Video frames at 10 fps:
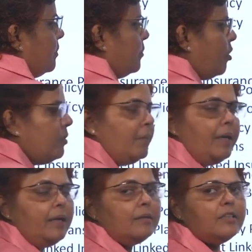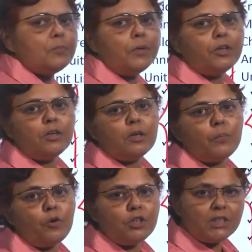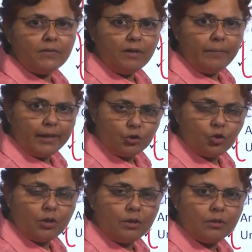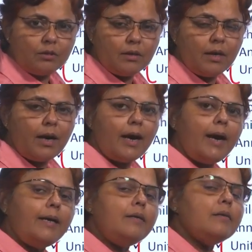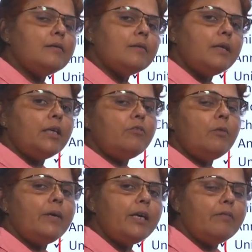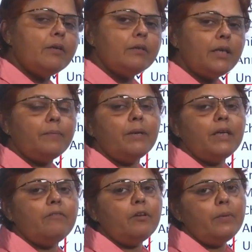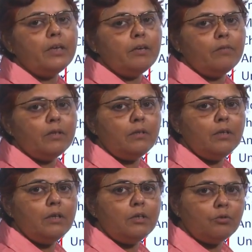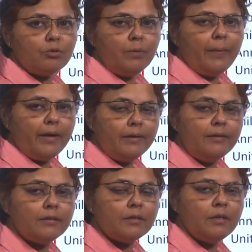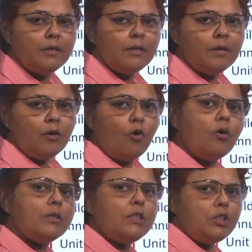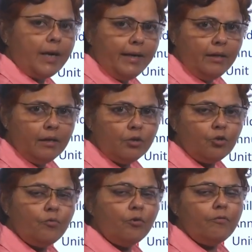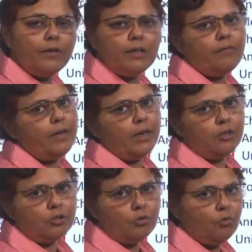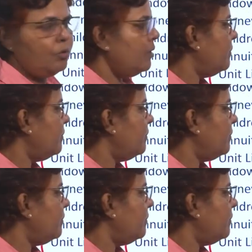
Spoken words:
probably this particular policy will mature and it will be given, that money will be given to the parents or the child to fulfill the financial goal.